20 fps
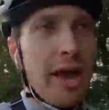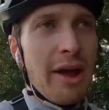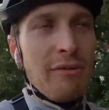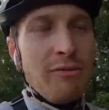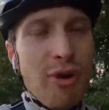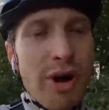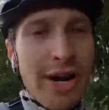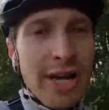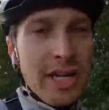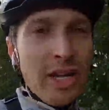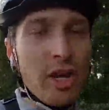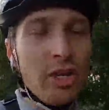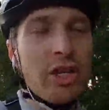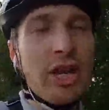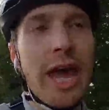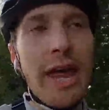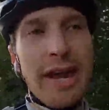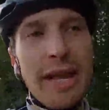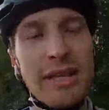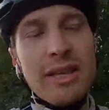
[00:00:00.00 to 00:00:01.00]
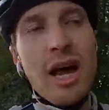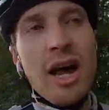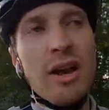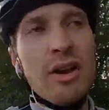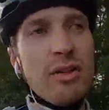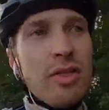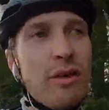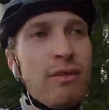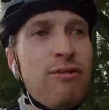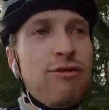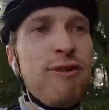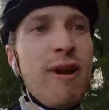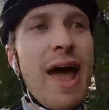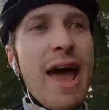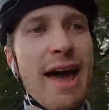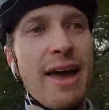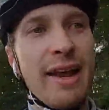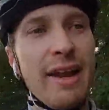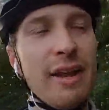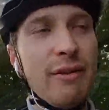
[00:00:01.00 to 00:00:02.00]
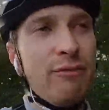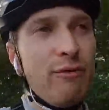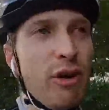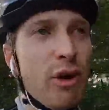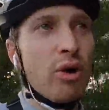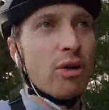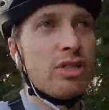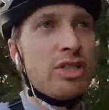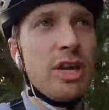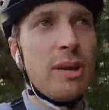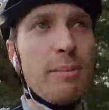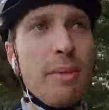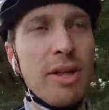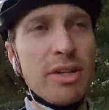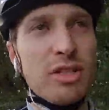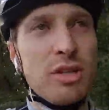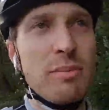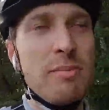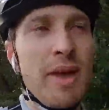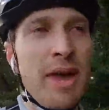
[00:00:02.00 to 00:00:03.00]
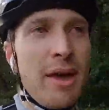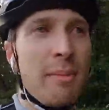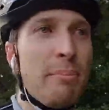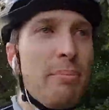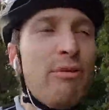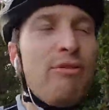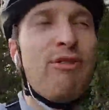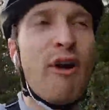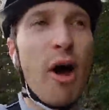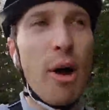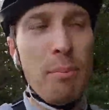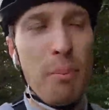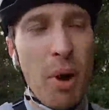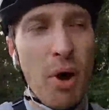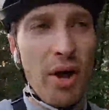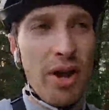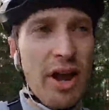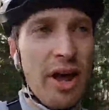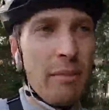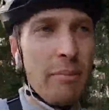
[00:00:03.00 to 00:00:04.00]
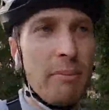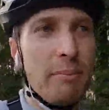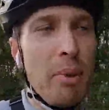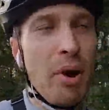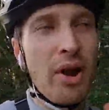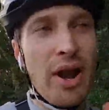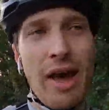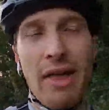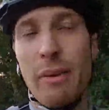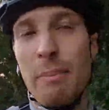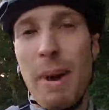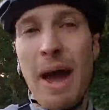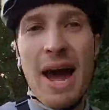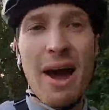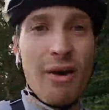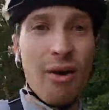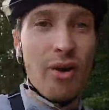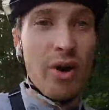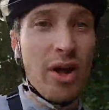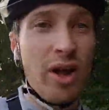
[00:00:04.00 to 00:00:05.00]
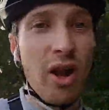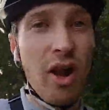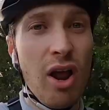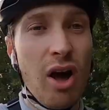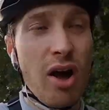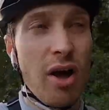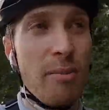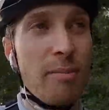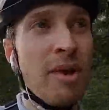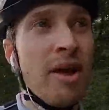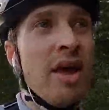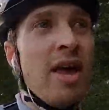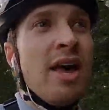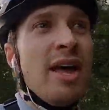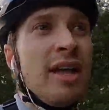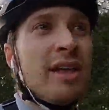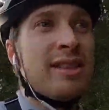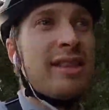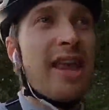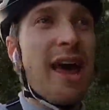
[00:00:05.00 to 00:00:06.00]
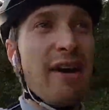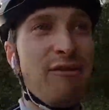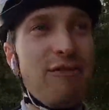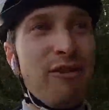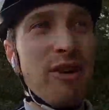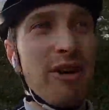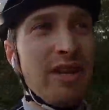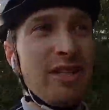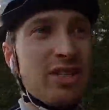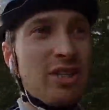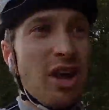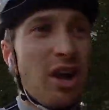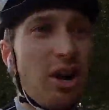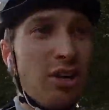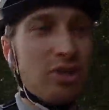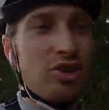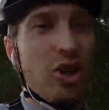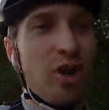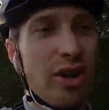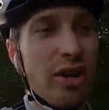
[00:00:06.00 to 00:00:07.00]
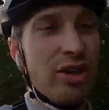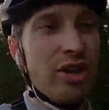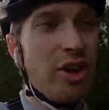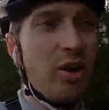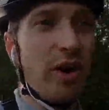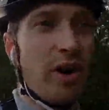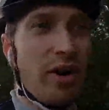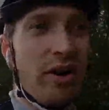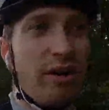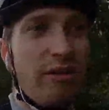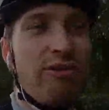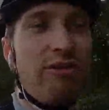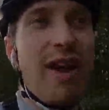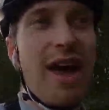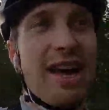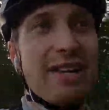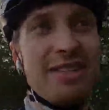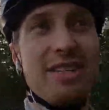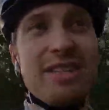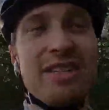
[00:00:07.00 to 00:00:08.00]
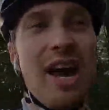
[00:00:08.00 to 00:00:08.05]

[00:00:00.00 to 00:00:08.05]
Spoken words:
yeah, really good getting it done on the flat, and if you're similar to me and prefer putting out the power on a climb, definitely start trying to do it on the flats.